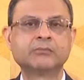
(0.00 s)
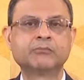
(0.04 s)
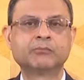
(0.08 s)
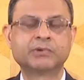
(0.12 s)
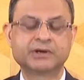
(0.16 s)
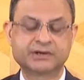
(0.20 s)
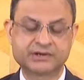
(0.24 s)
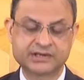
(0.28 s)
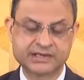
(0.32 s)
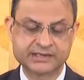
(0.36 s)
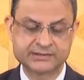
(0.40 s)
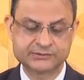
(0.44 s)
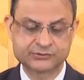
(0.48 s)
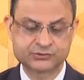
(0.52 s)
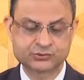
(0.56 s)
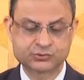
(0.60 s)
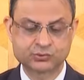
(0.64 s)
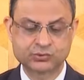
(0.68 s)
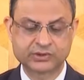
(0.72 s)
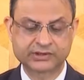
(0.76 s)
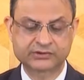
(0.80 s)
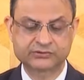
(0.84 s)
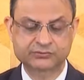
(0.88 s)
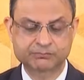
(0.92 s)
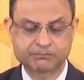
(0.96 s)
pertains
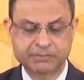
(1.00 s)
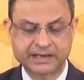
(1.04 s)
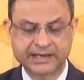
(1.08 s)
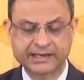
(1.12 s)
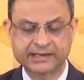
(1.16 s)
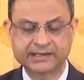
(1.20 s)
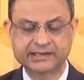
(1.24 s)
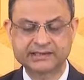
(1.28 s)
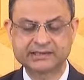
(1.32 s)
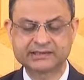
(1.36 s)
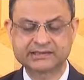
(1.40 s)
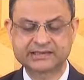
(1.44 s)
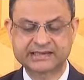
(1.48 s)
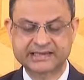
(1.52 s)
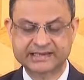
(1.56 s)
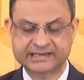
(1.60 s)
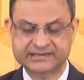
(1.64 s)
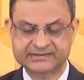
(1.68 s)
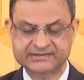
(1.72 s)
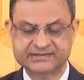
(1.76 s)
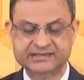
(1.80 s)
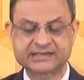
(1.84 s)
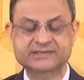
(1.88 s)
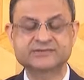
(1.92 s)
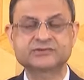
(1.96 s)
to expanding the
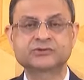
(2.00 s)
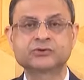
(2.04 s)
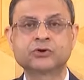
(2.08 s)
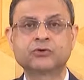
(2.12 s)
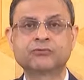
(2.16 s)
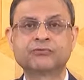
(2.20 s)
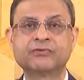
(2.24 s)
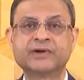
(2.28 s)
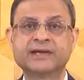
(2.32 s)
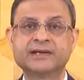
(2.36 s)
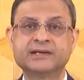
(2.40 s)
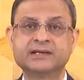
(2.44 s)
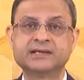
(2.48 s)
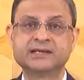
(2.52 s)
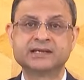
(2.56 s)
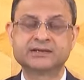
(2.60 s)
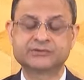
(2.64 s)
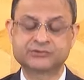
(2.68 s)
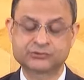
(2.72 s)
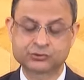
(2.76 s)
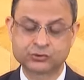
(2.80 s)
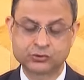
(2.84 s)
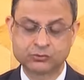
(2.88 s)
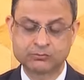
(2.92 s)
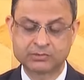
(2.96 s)
access of
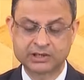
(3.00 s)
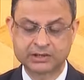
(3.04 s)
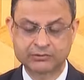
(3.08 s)
NDS Home,